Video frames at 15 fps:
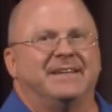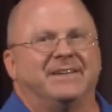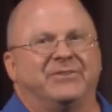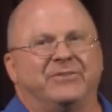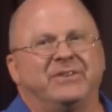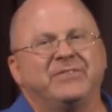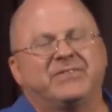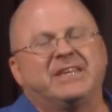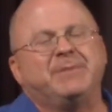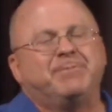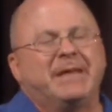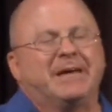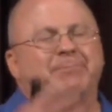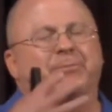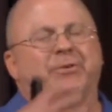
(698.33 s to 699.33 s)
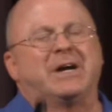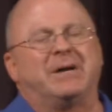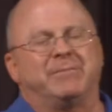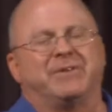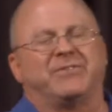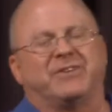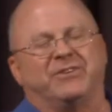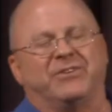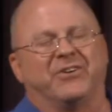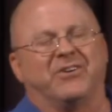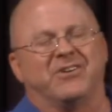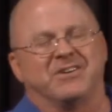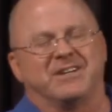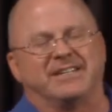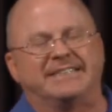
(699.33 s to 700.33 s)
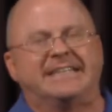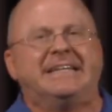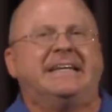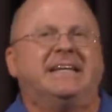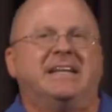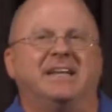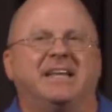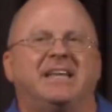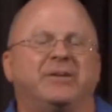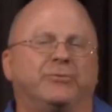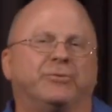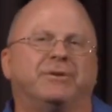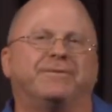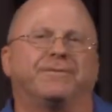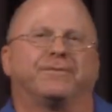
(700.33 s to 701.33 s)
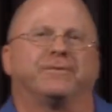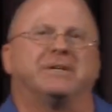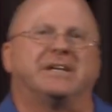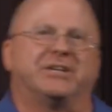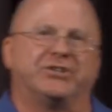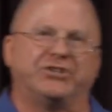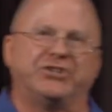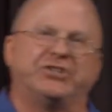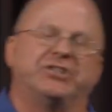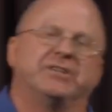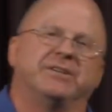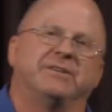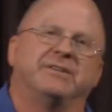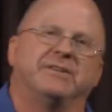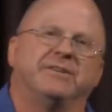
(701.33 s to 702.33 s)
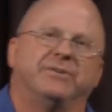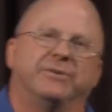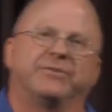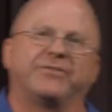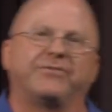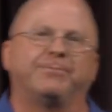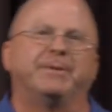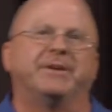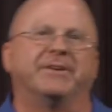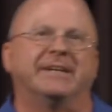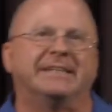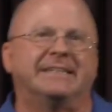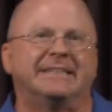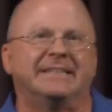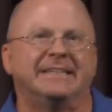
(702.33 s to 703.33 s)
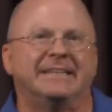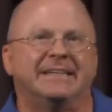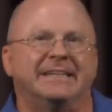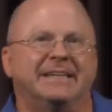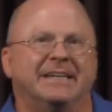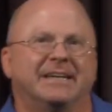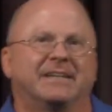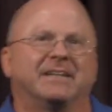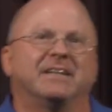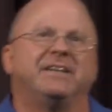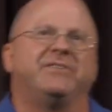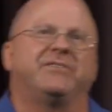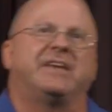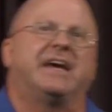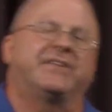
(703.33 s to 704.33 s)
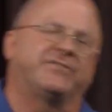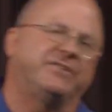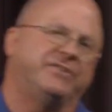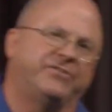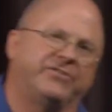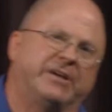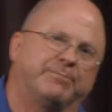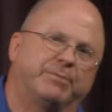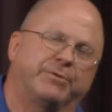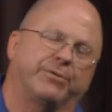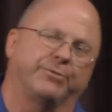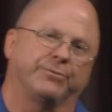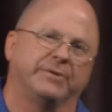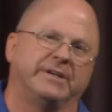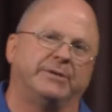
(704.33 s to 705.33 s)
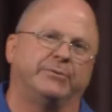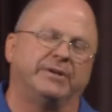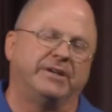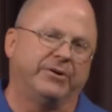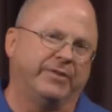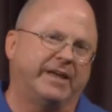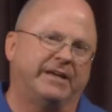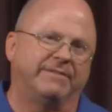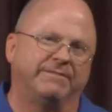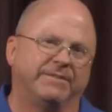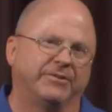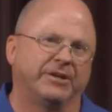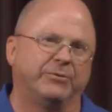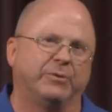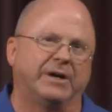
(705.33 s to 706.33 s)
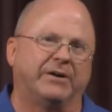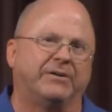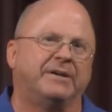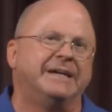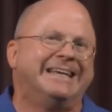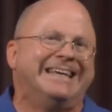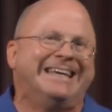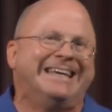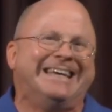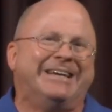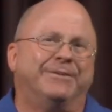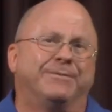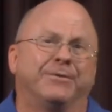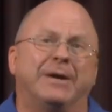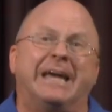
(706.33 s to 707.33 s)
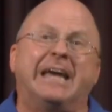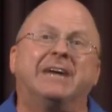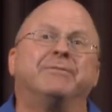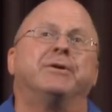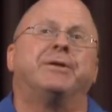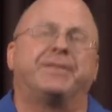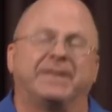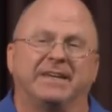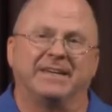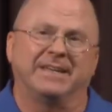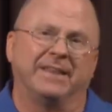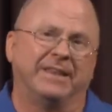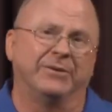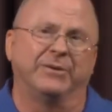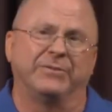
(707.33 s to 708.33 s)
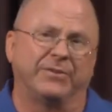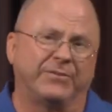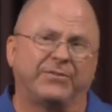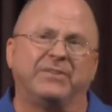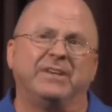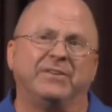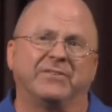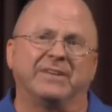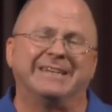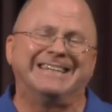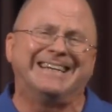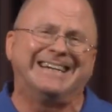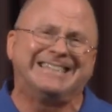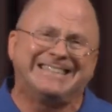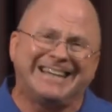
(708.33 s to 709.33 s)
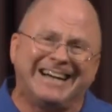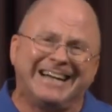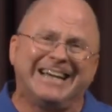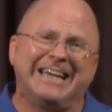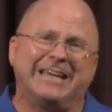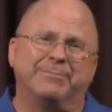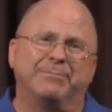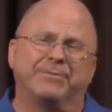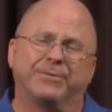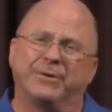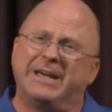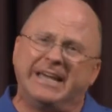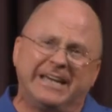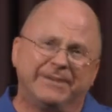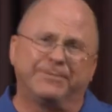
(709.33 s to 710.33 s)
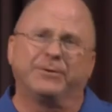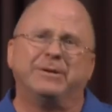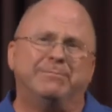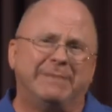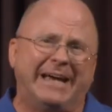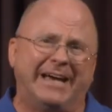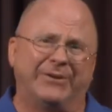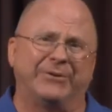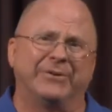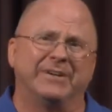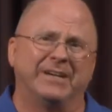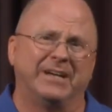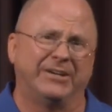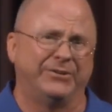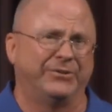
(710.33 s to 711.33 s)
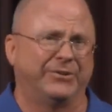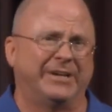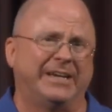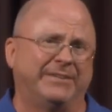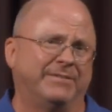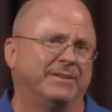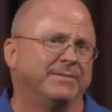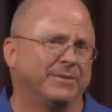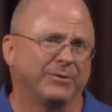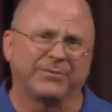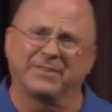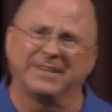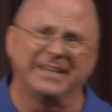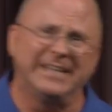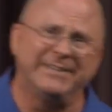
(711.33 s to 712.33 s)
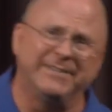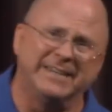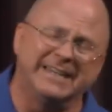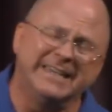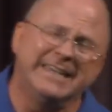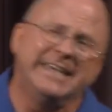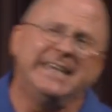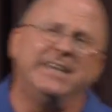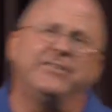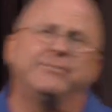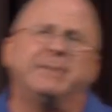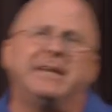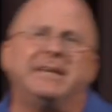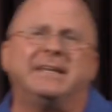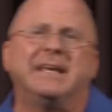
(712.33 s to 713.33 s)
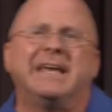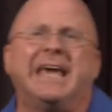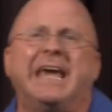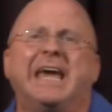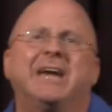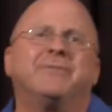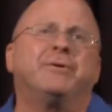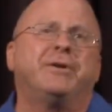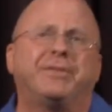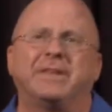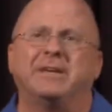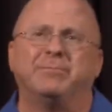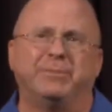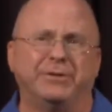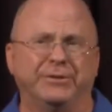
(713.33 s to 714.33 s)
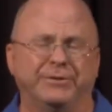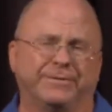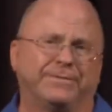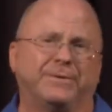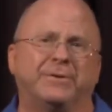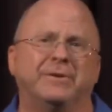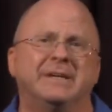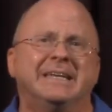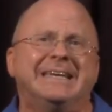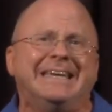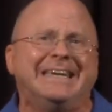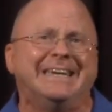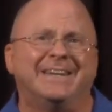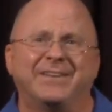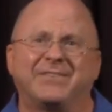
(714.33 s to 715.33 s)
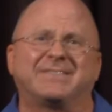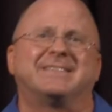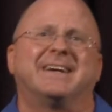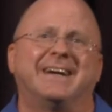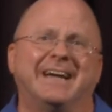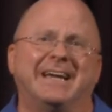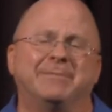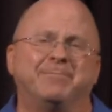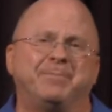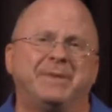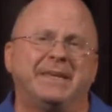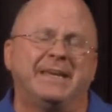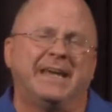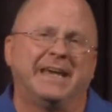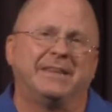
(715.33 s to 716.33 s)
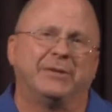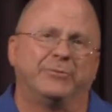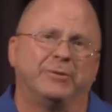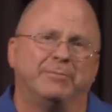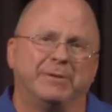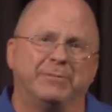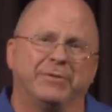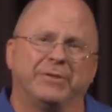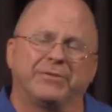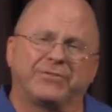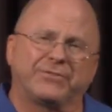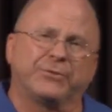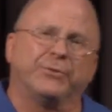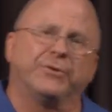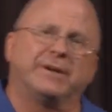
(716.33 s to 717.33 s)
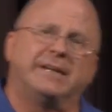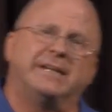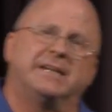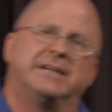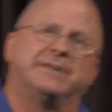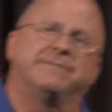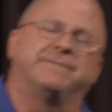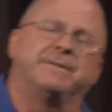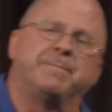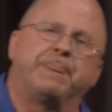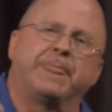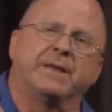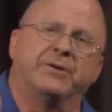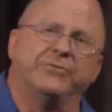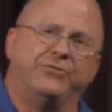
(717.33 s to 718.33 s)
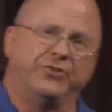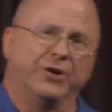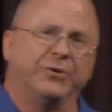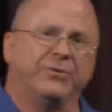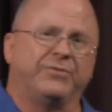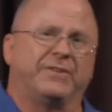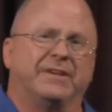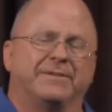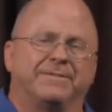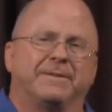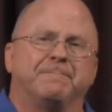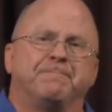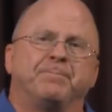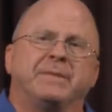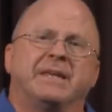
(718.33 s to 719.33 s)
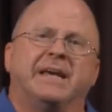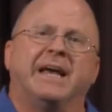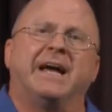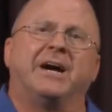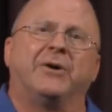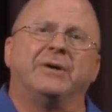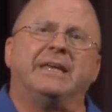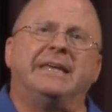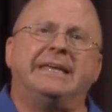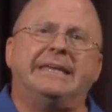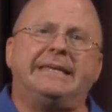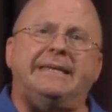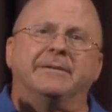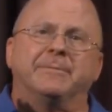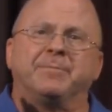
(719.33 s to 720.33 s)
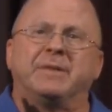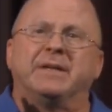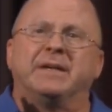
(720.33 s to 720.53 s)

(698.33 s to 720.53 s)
So just keep that promise in your heart. Let it refresh your spirit. Ecclesiastes chapter 3, we know that very well. "For everything there is a season, a time for every matter under heaven." Verse 11, "He's made everything beautiful in its time." And then remember the story of Joseph, how he